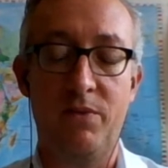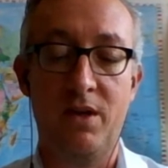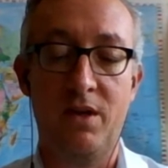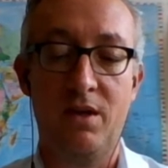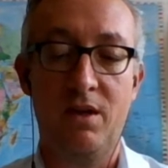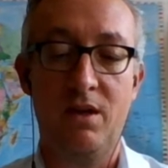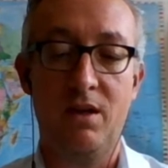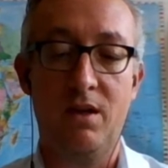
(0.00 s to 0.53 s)

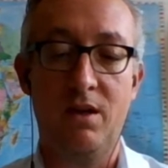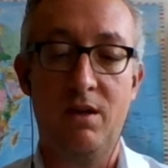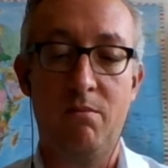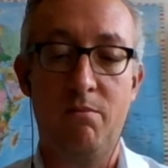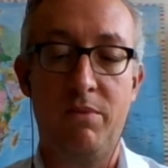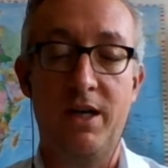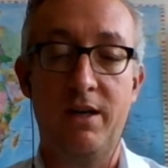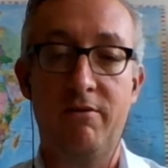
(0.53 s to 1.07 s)

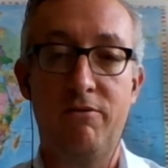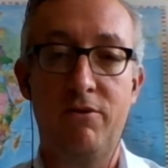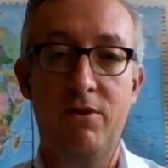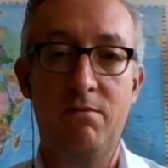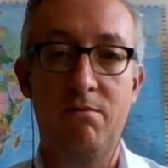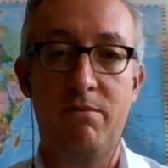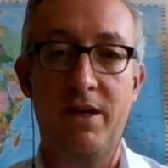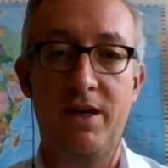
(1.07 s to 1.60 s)

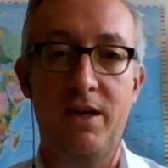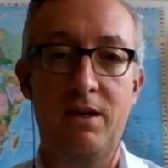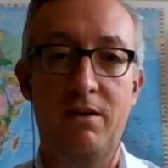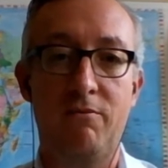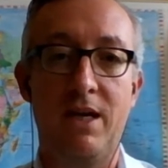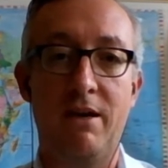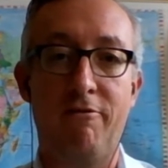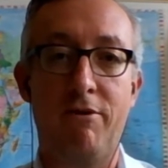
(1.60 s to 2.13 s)
Baden-Württemberg, we
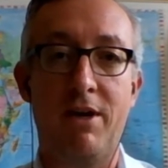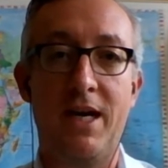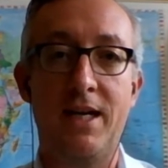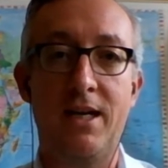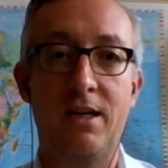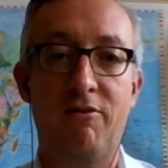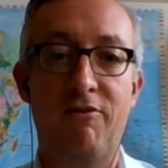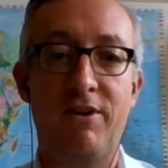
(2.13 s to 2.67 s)
have
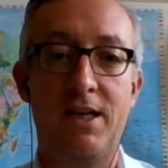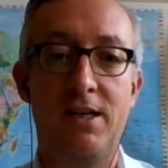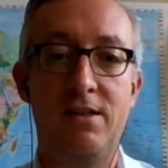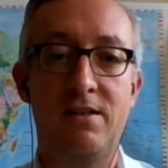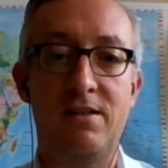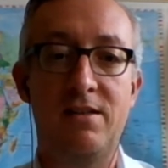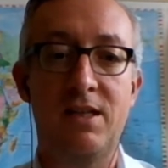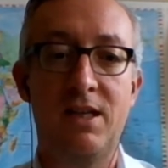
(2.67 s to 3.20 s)

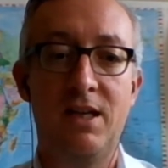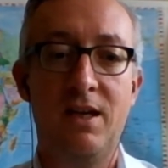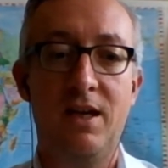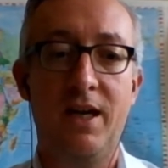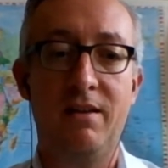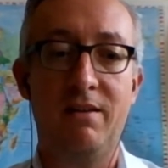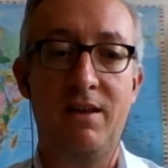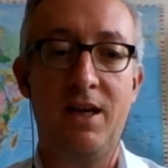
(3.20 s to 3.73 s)
Rheinland-Pfalz,
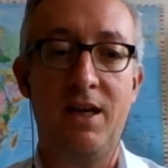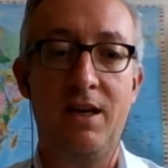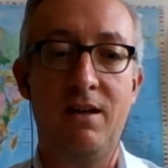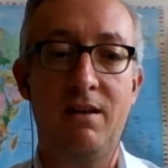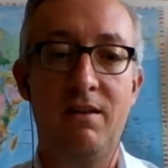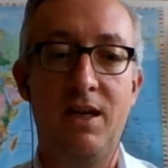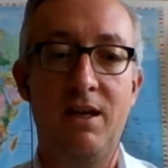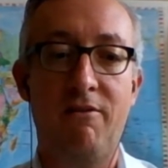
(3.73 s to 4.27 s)
and
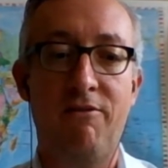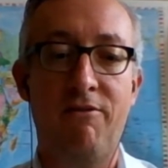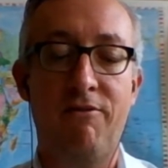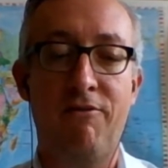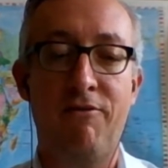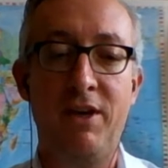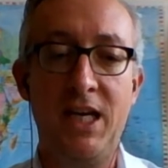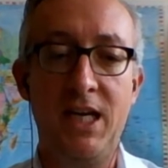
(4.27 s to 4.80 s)
they
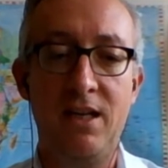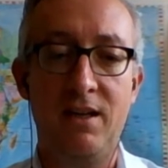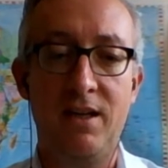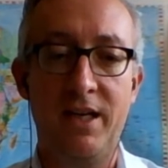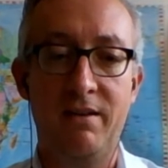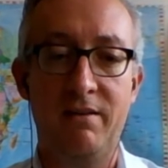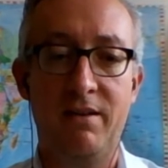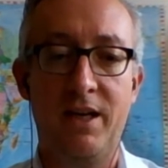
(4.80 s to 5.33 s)
feel
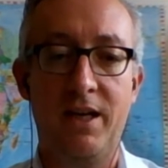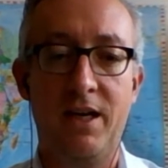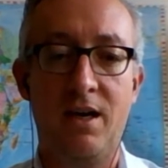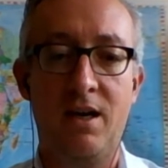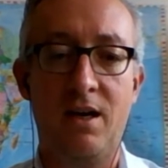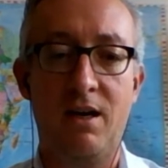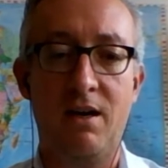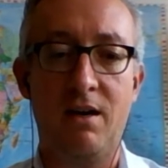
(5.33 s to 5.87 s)
and they
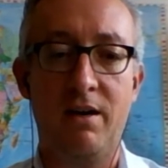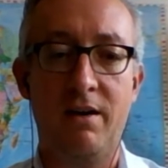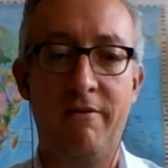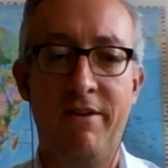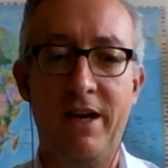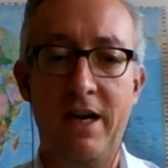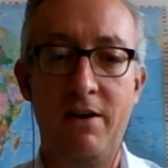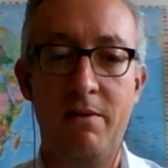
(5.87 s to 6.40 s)
are
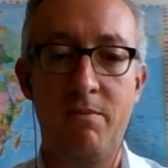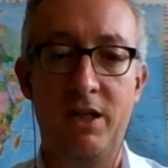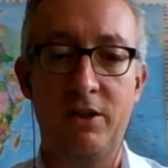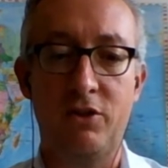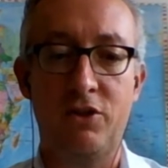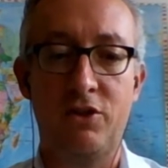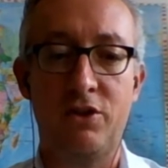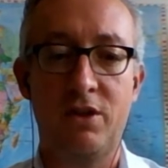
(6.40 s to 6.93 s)
very
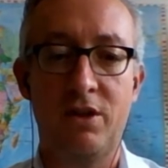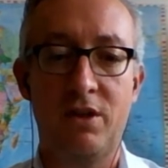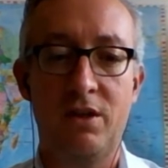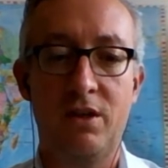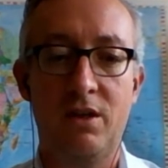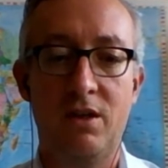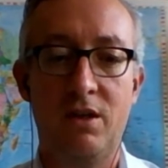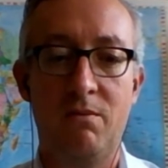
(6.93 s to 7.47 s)
much
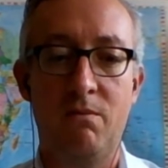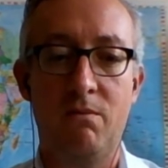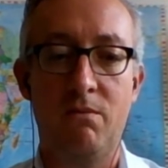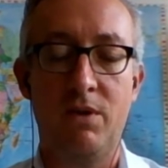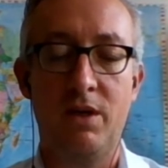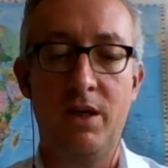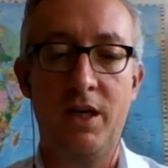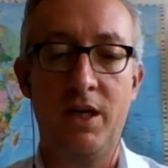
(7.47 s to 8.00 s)

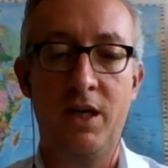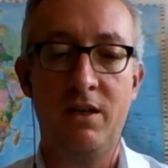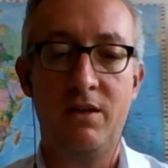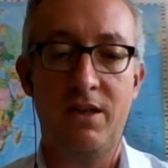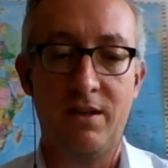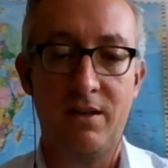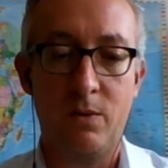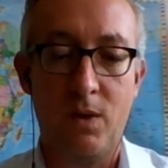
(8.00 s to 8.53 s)

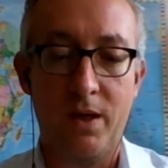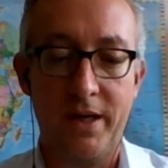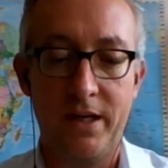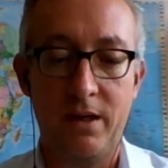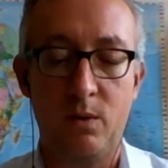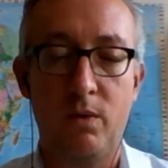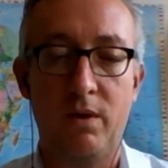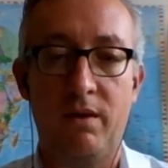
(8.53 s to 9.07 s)

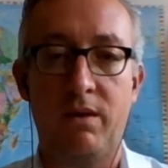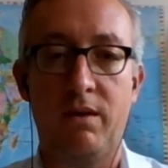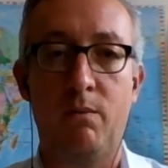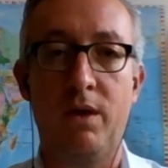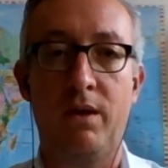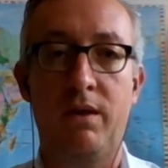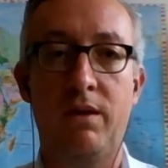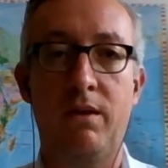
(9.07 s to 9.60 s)
intertwined
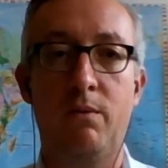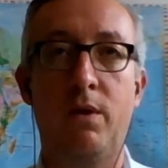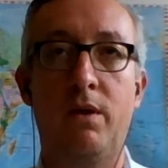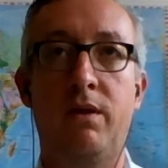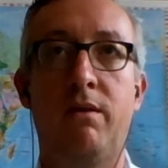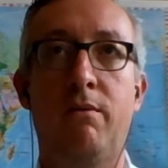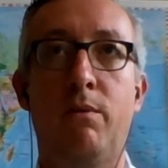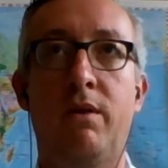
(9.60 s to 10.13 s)

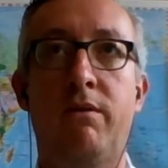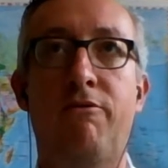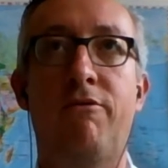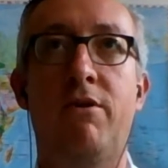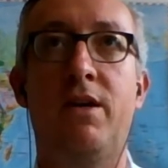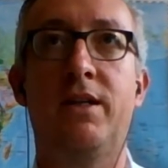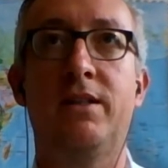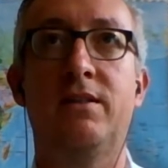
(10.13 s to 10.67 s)
with
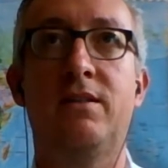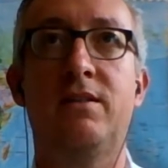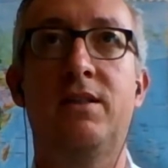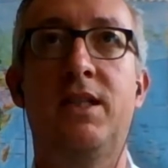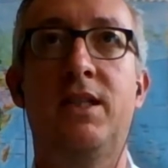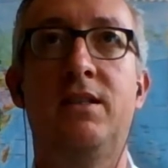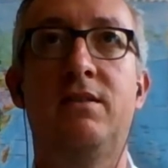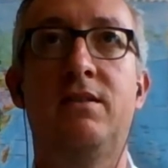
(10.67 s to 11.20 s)
France. And